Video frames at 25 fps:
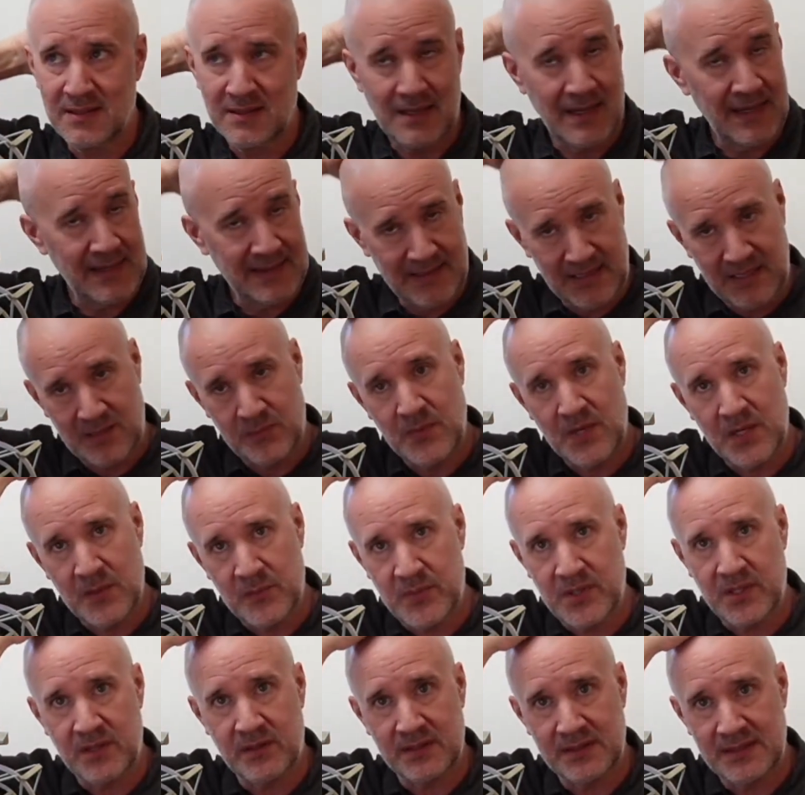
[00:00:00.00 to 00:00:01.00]
I need my
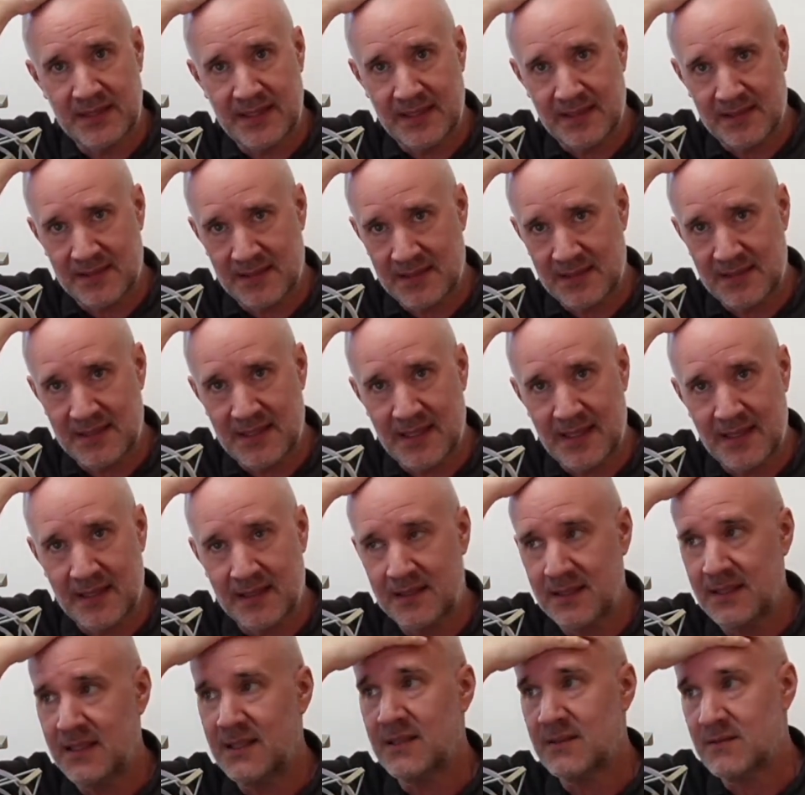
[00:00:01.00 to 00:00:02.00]
beer at the end of the day. I
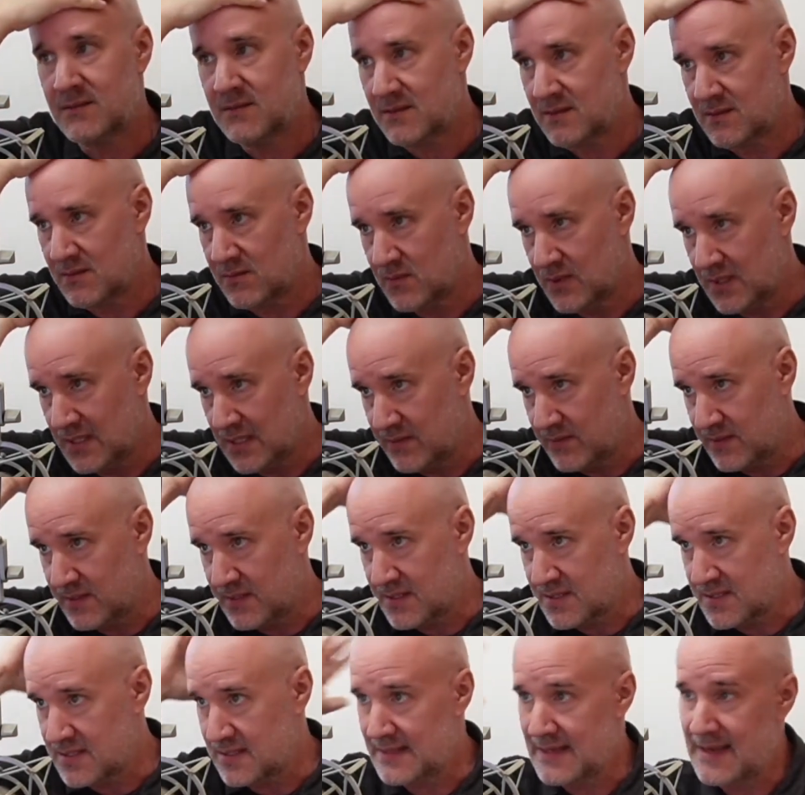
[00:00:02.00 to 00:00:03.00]
need whatever,
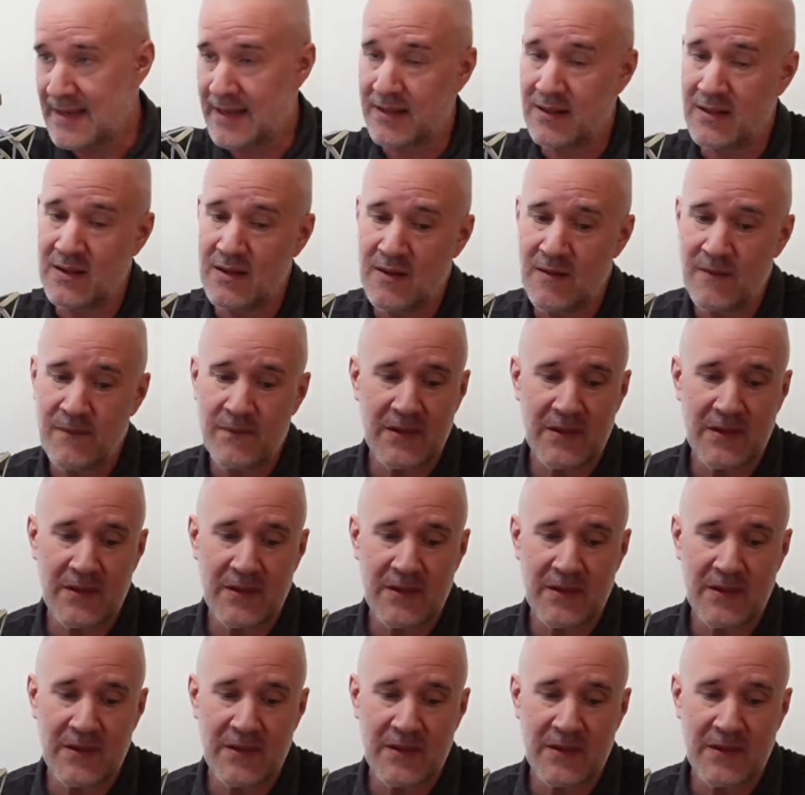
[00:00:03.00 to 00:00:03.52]
this and that.